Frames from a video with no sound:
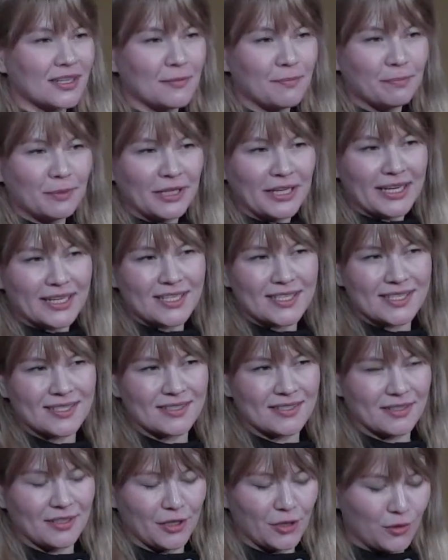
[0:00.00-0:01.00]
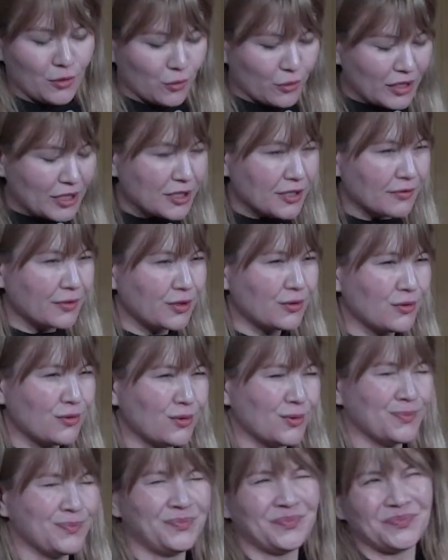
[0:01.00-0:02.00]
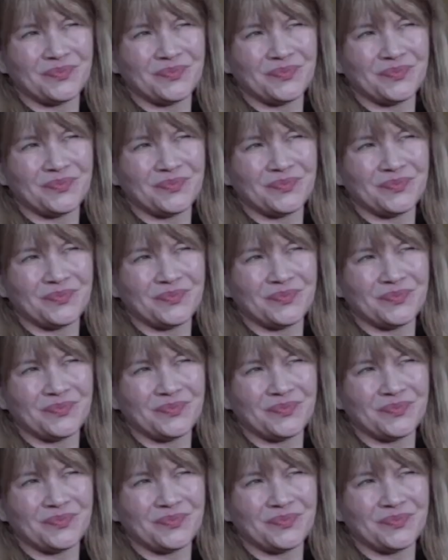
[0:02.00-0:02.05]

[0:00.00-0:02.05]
complex, you know, interview